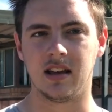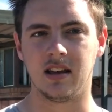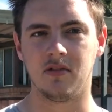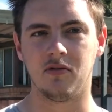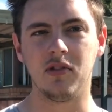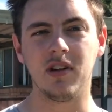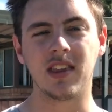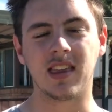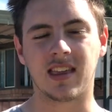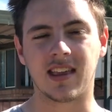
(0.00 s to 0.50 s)

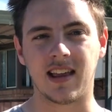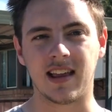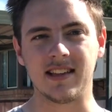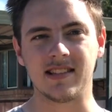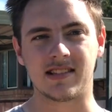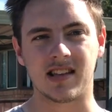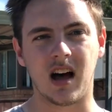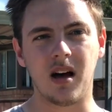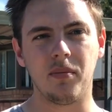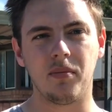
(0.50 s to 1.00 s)
really
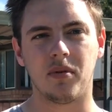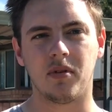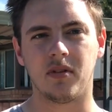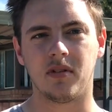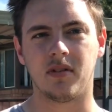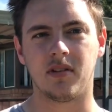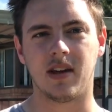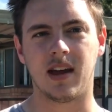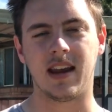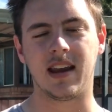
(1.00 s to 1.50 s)
cleans up
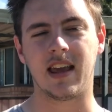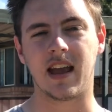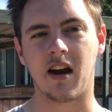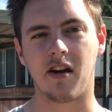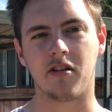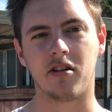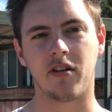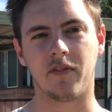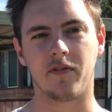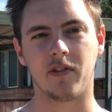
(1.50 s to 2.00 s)
any
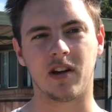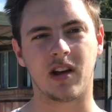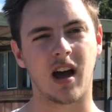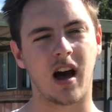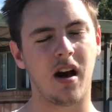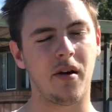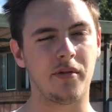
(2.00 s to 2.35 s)
area of your car,